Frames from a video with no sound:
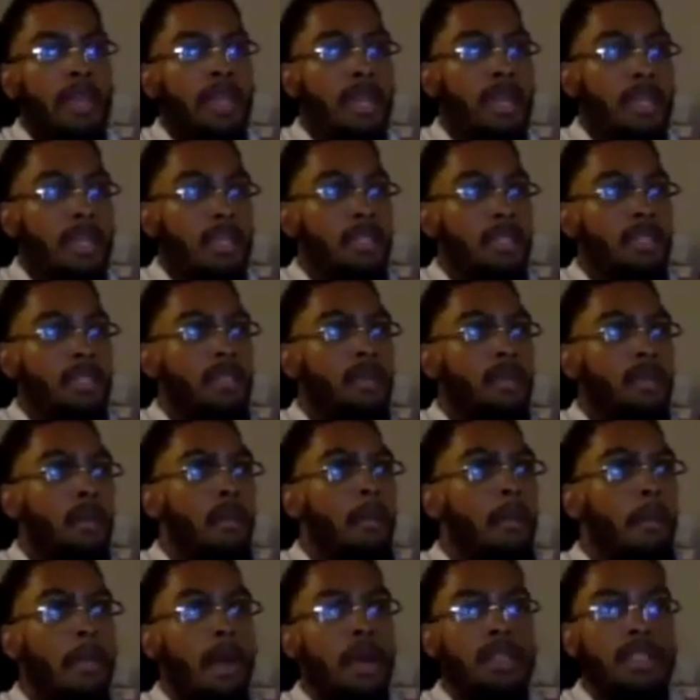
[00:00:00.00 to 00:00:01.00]
get as
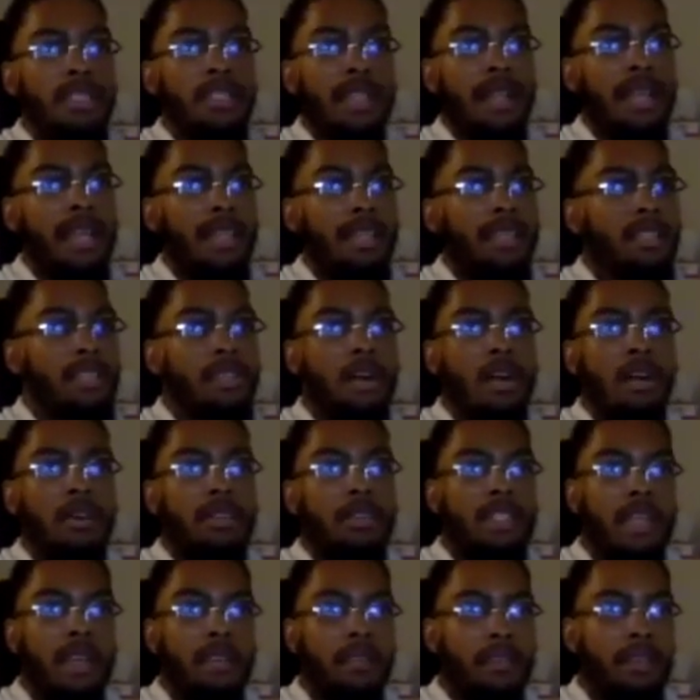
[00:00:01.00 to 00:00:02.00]
much like
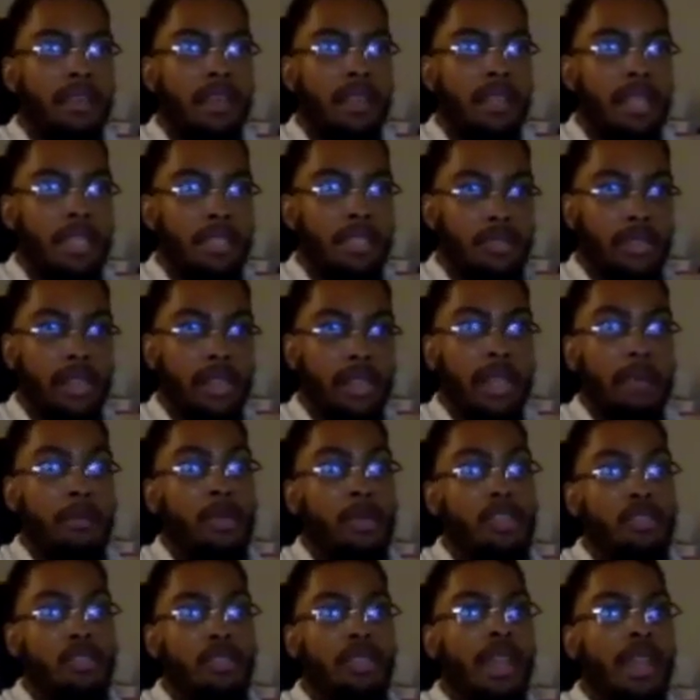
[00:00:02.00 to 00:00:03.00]
songs and everything that you can
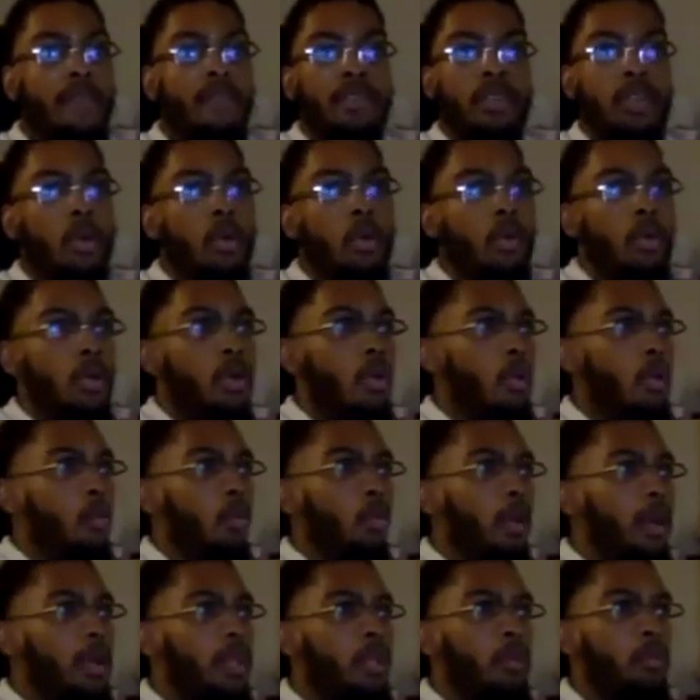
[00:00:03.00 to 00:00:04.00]
because you never know
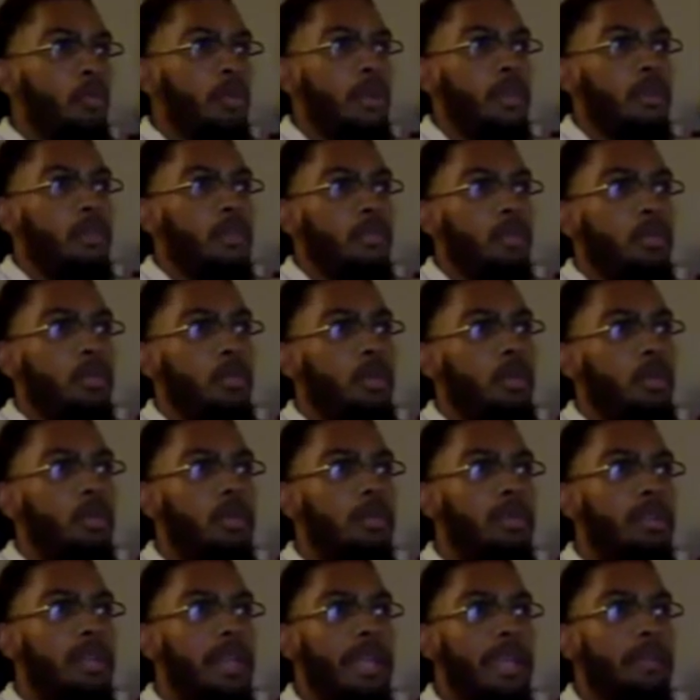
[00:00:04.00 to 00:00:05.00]
when you
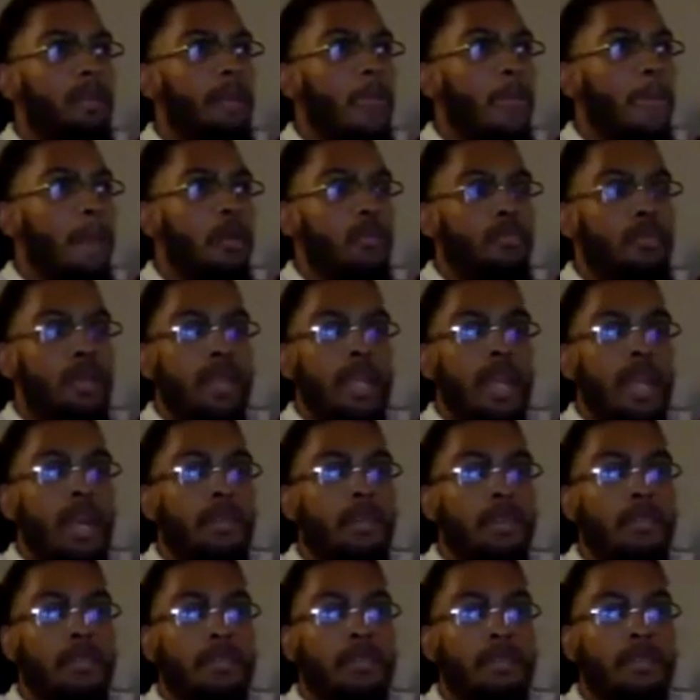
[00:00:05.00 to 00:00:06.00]
will like run
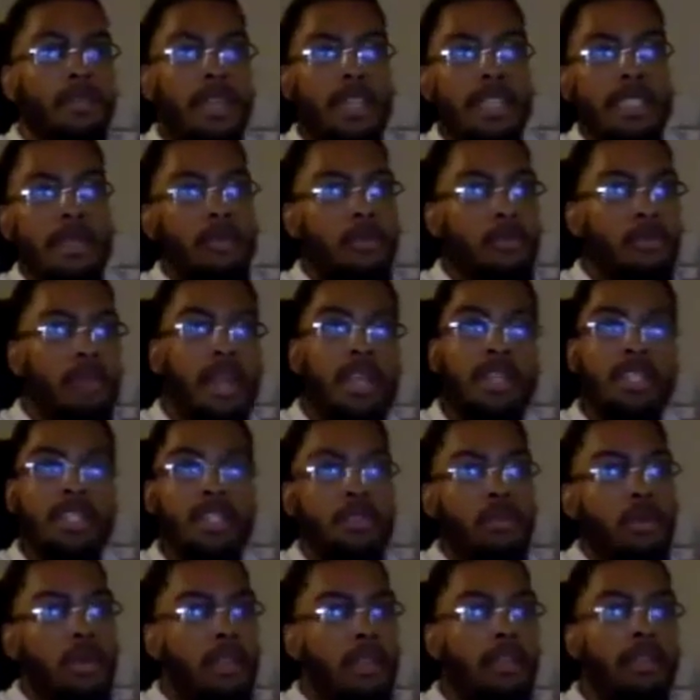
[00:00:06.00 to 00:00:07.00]
out of
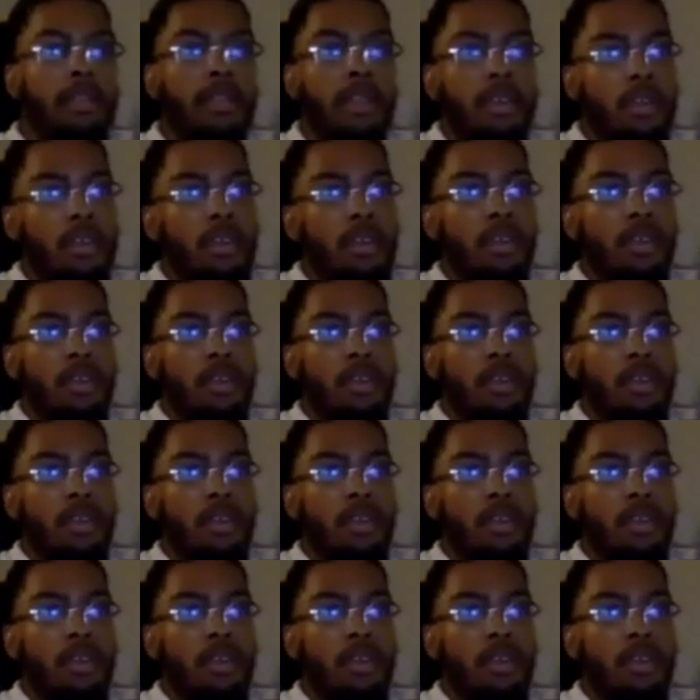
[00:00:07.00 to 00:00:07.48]
inspiration or anything,